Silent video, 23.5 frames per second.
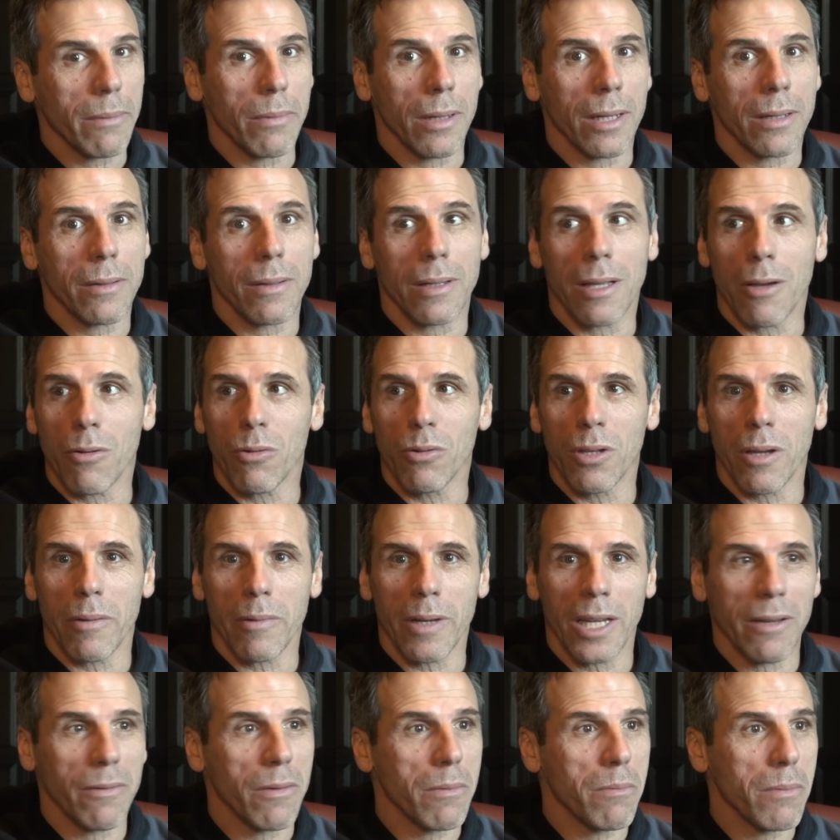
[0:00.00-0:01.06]
but they would
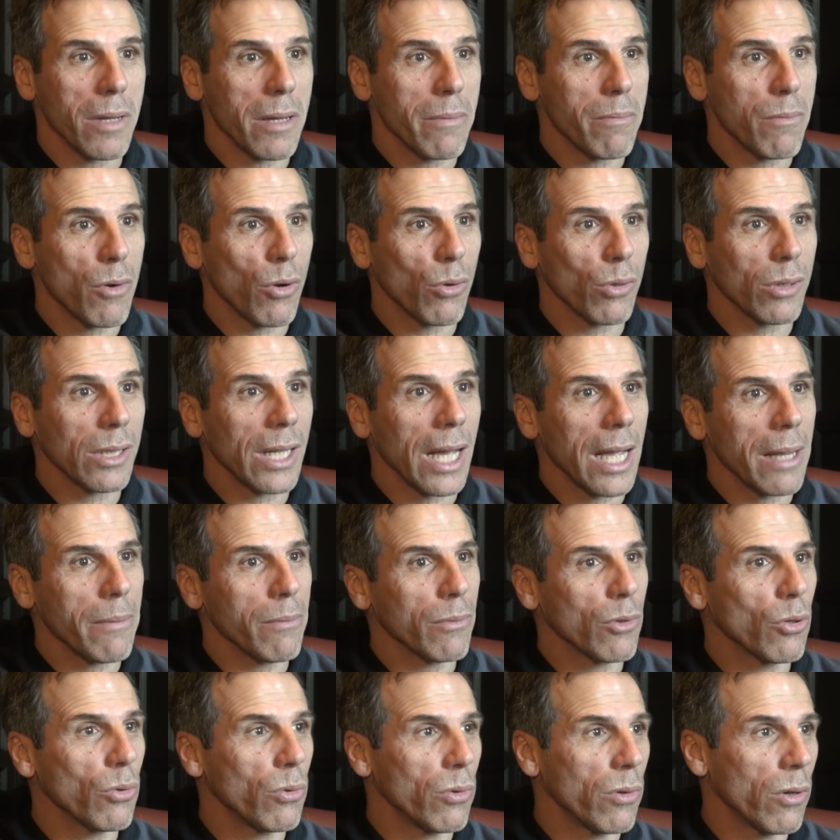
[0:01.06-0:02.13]
have given me more
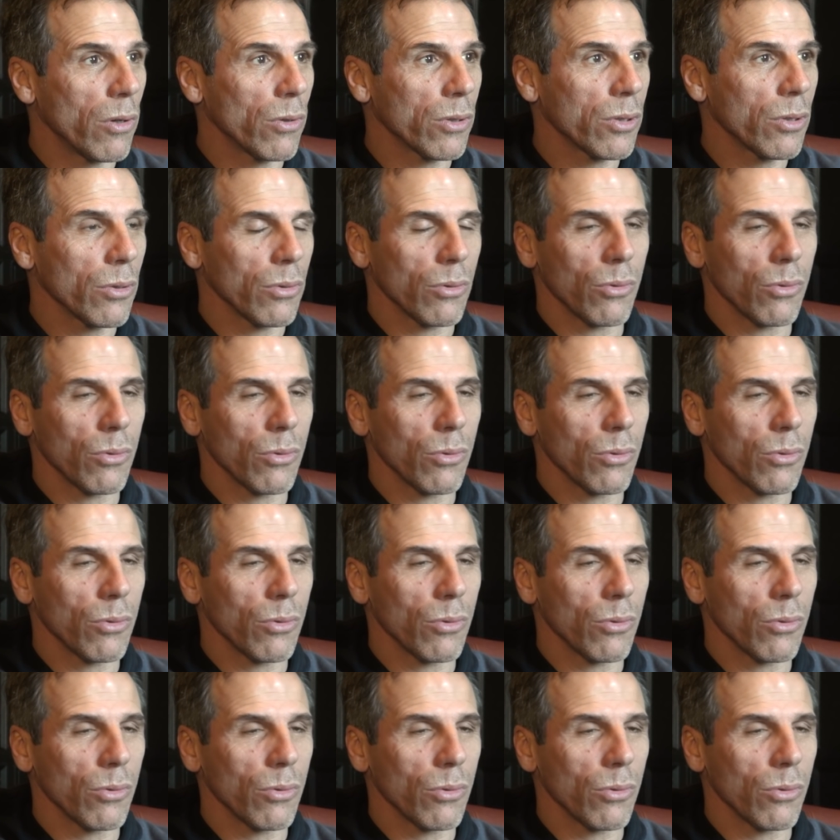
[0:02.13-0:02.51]
time to